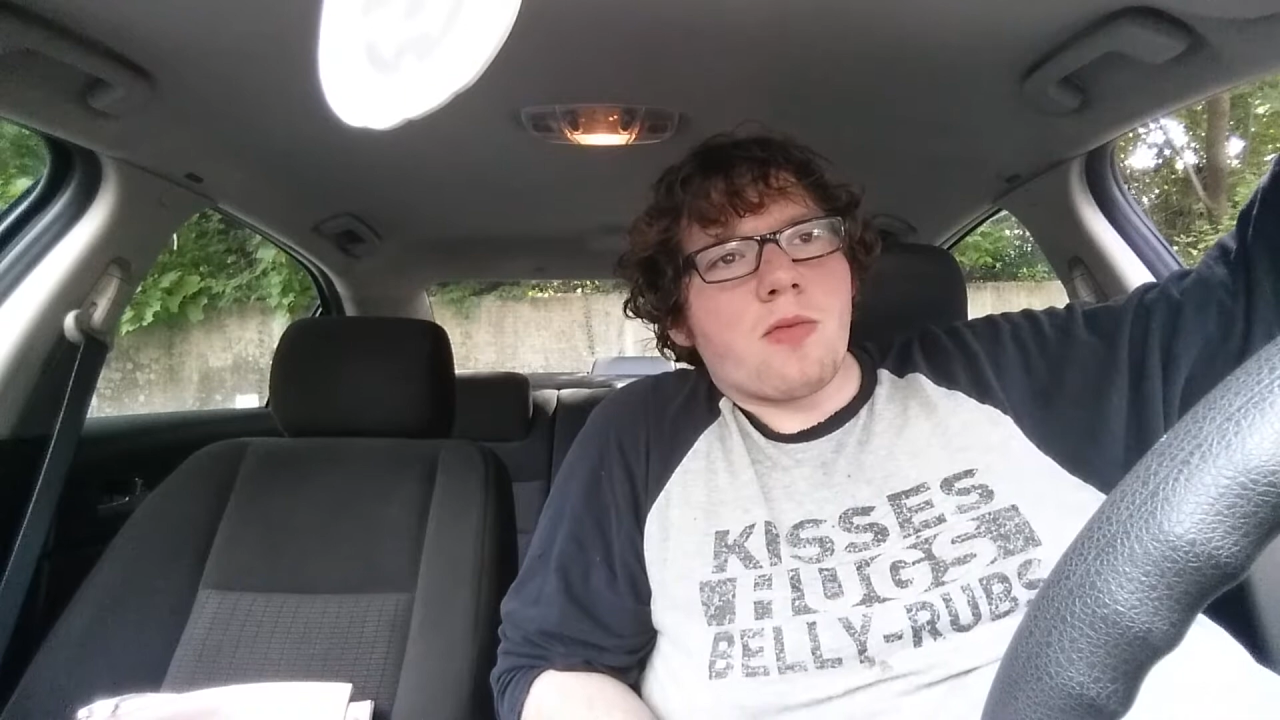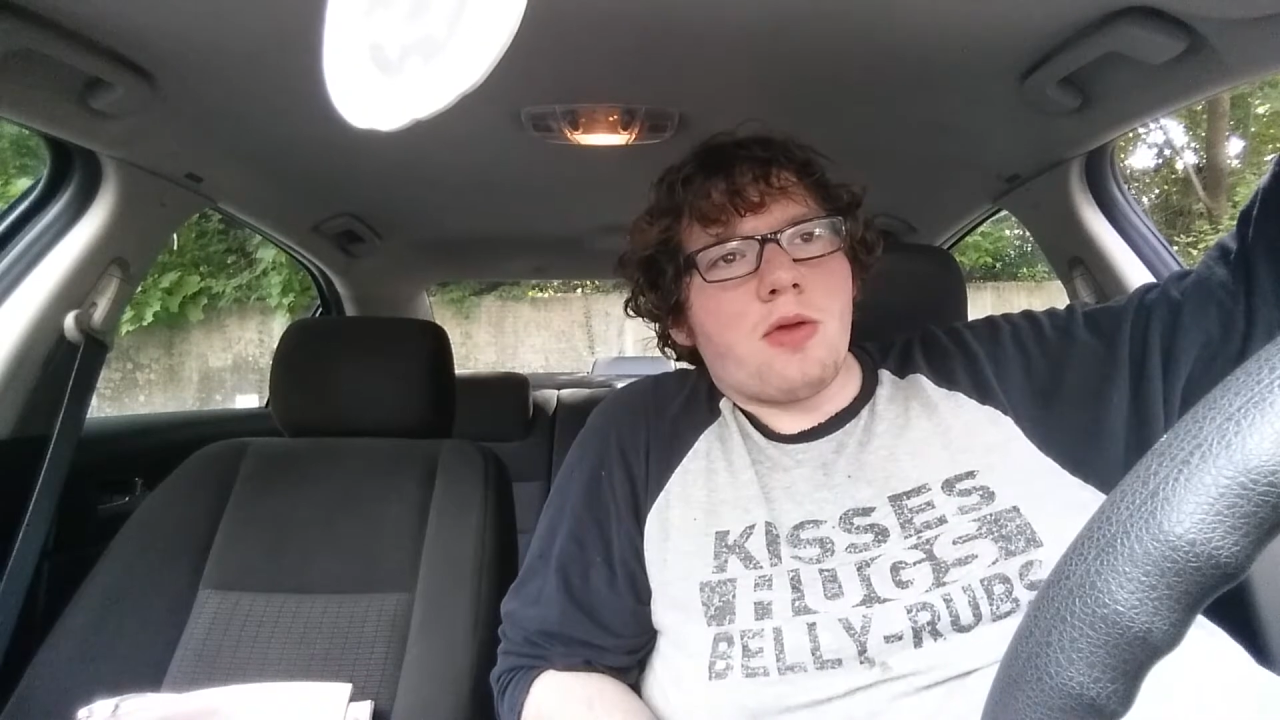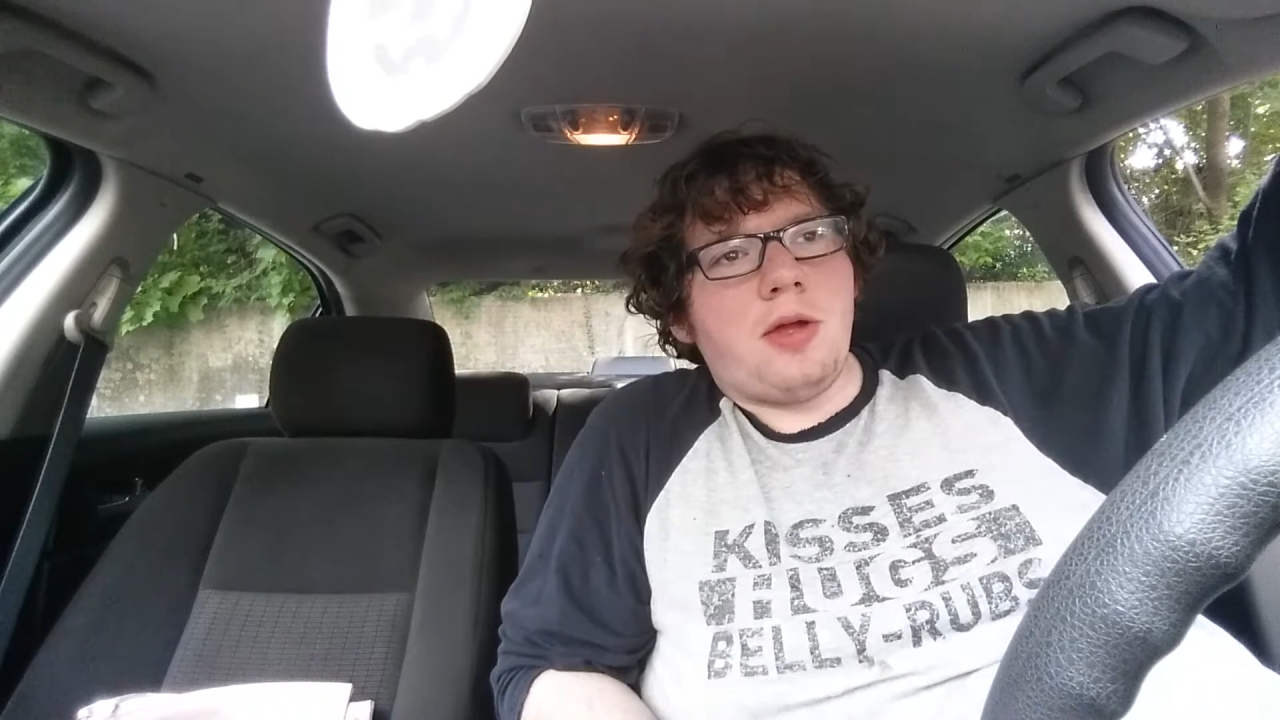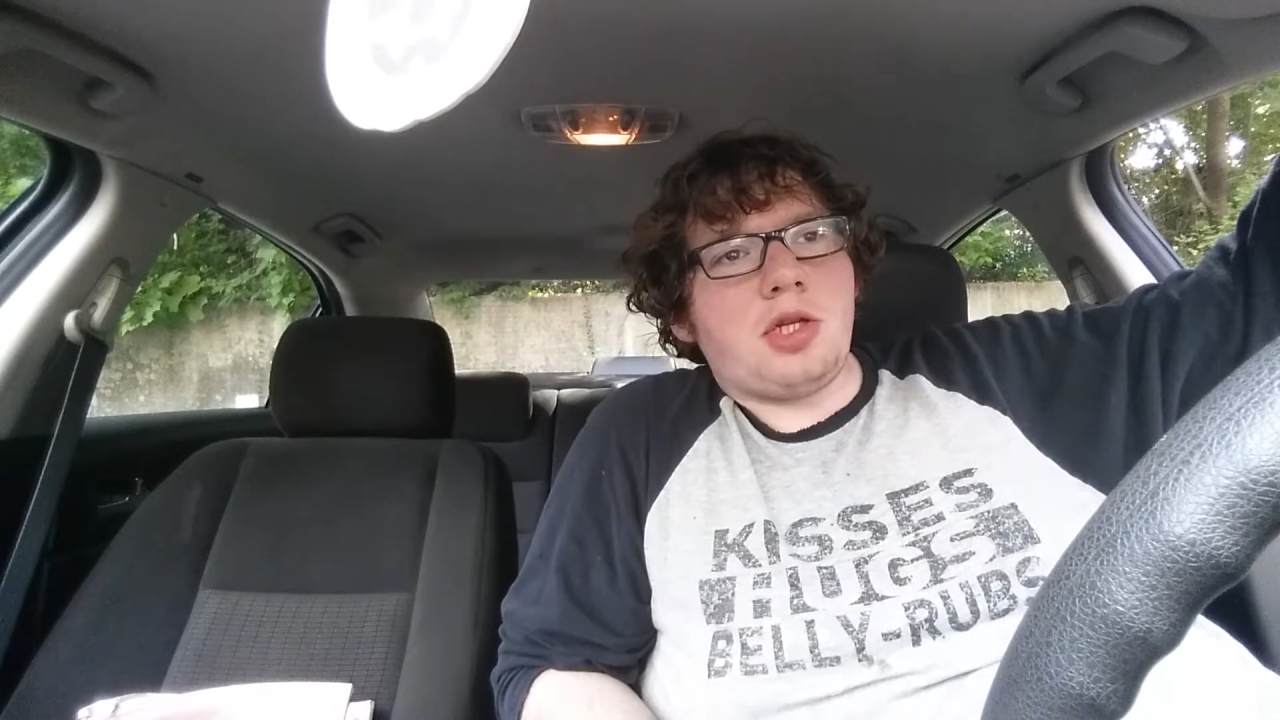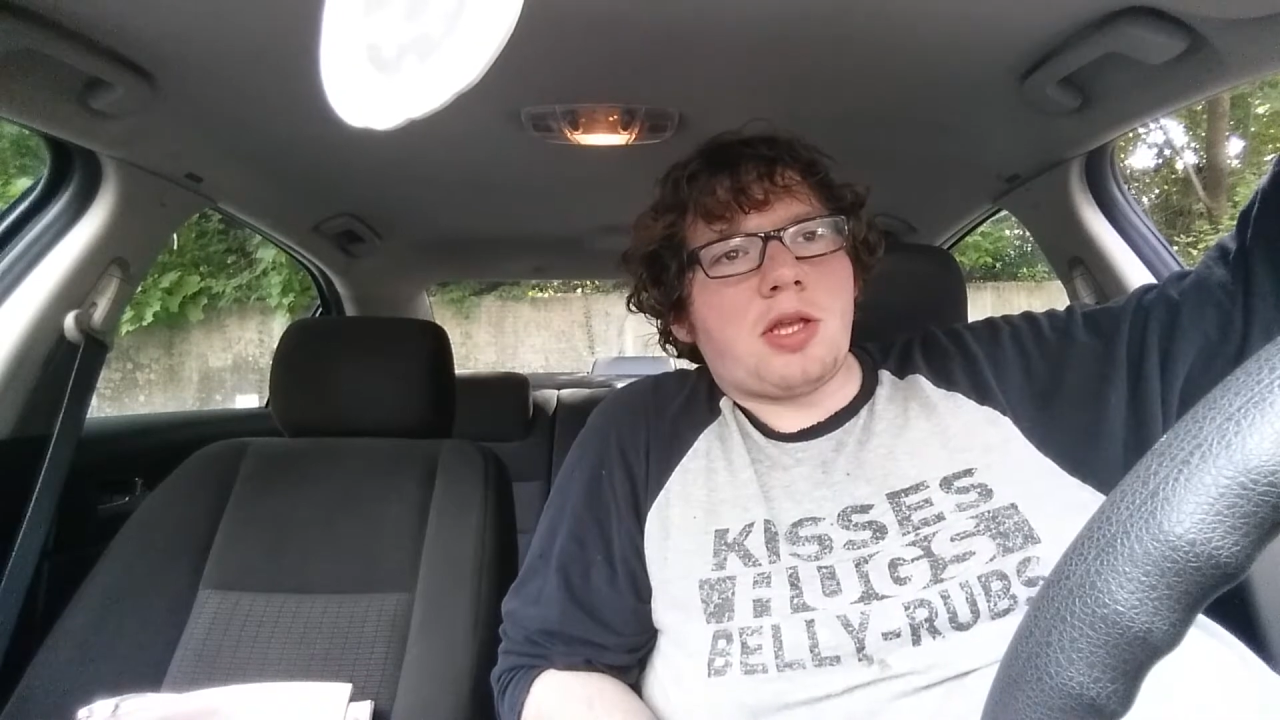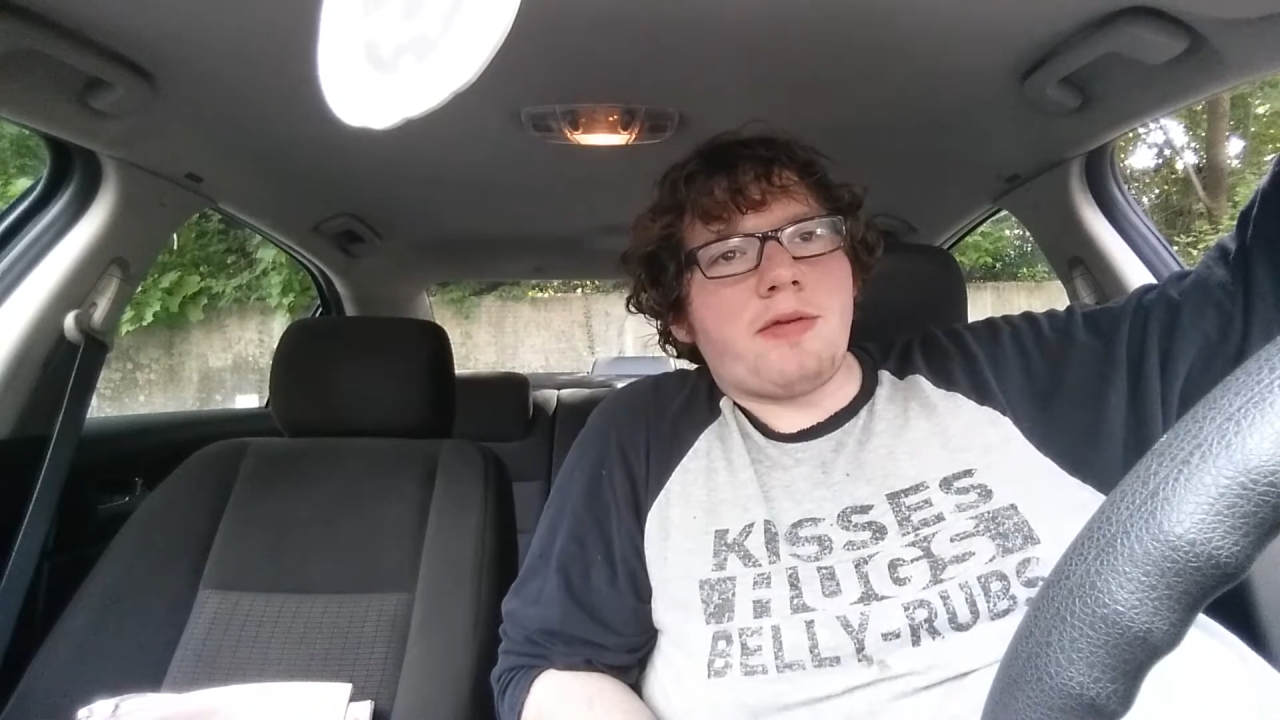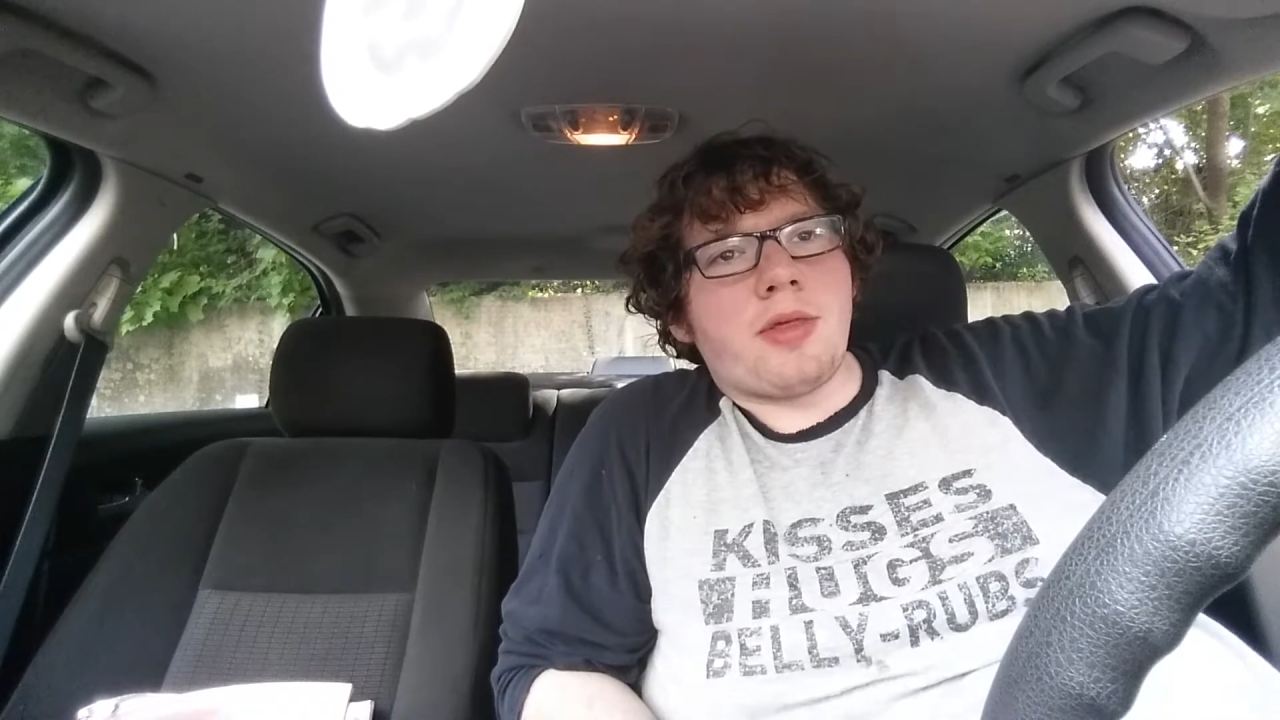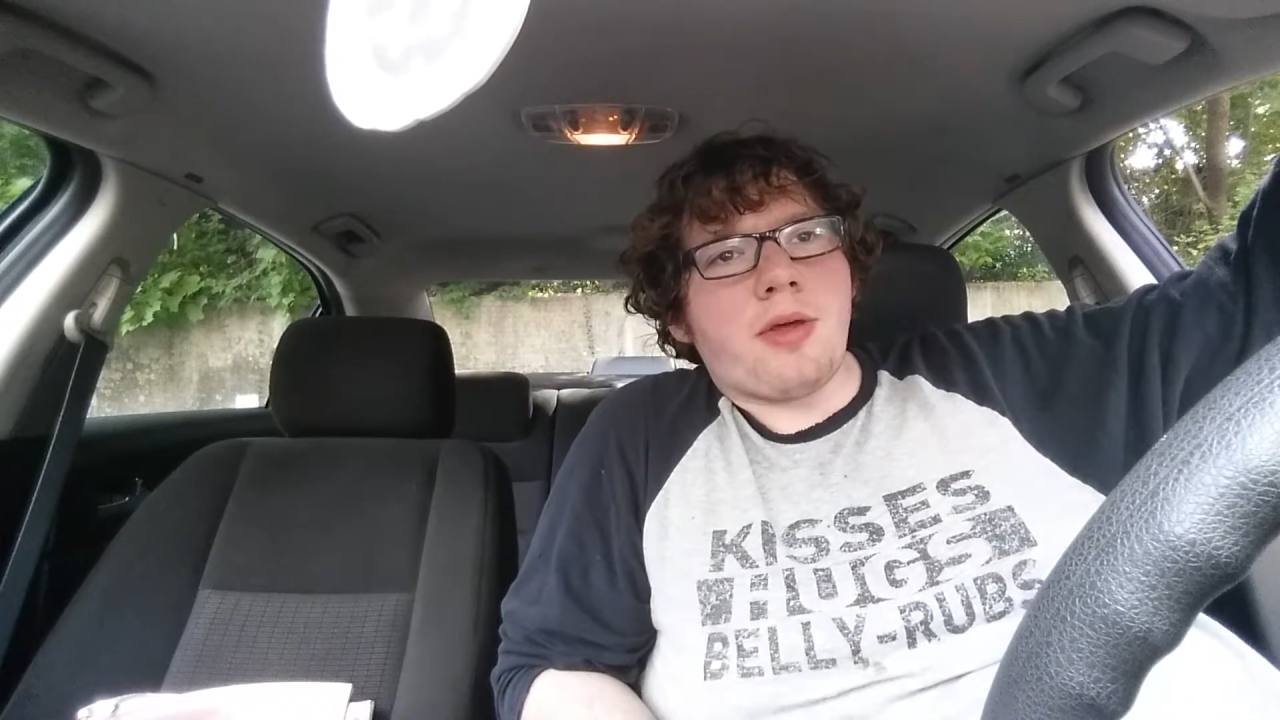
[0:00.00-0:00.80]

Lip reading: They just haven't